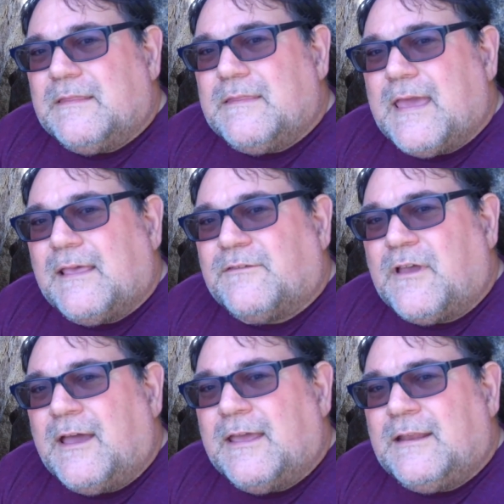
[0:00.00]
the
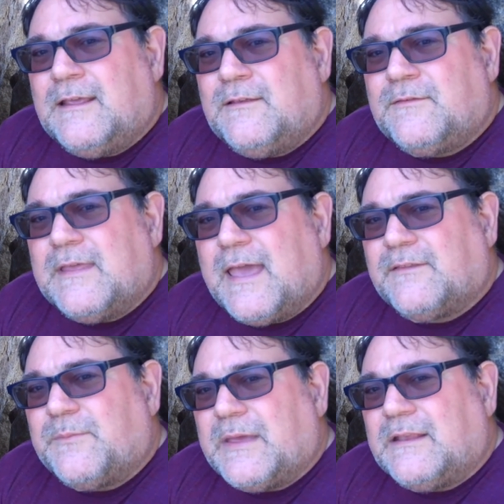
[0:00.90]
anxieties, the
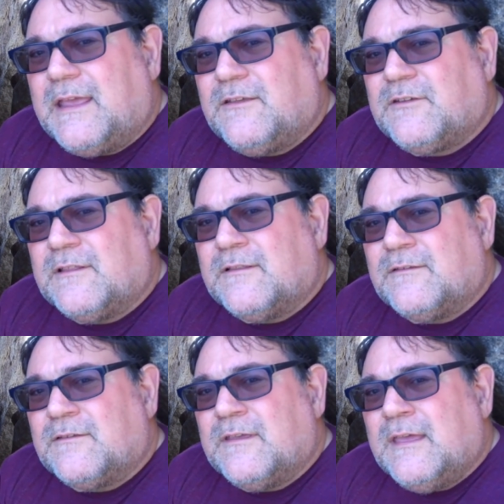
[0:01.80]

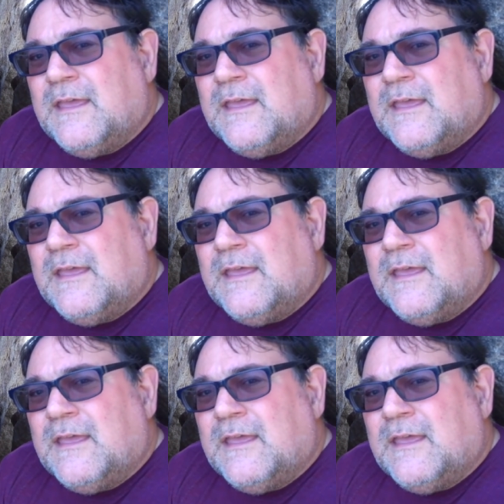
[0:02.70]
expectations,